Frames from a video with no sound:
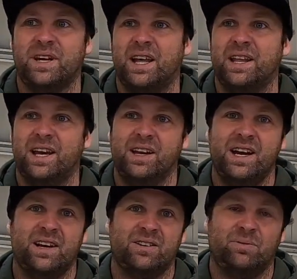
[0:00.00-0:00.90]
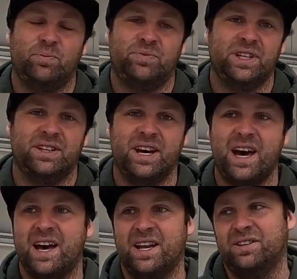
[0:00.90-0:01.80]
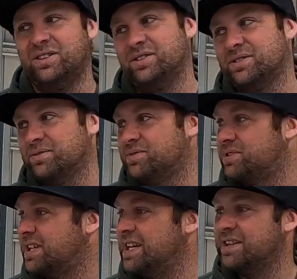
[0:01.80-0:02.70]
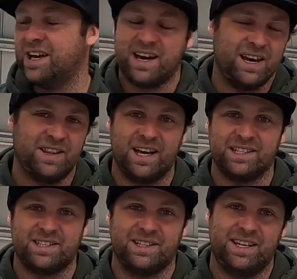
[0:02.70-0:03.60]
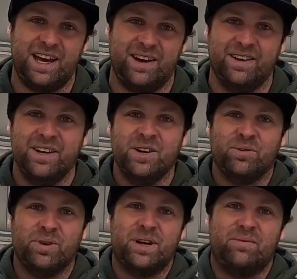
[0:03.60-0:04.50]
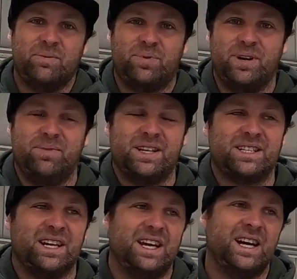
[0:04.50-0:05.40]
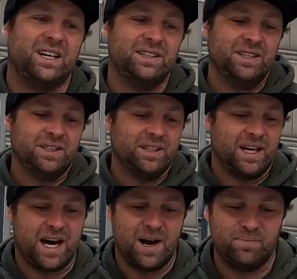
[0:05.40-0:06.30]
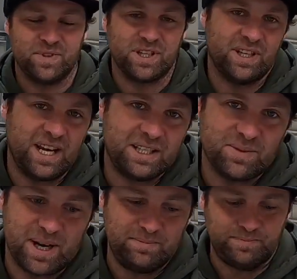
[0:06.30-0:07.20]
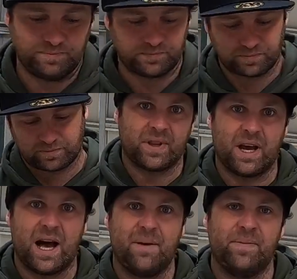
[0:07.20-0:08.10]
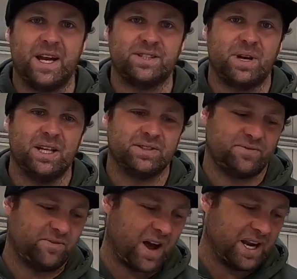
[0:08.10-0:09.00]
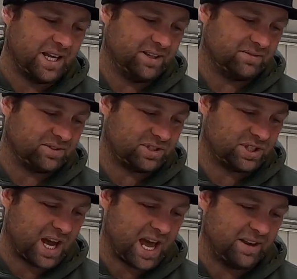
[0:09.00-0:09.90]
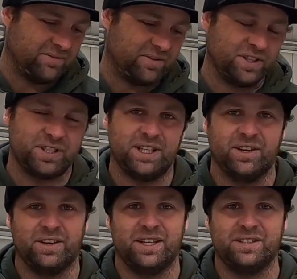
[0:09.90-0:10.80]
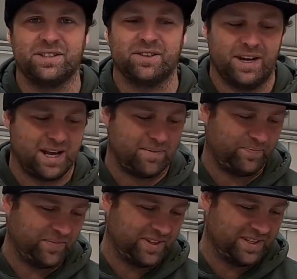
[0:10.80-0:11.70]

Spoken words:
And then, I did that, and you've seen that, and that's, where we're pretty much at now. So the next one's funny. Shane Fishing on Instagram.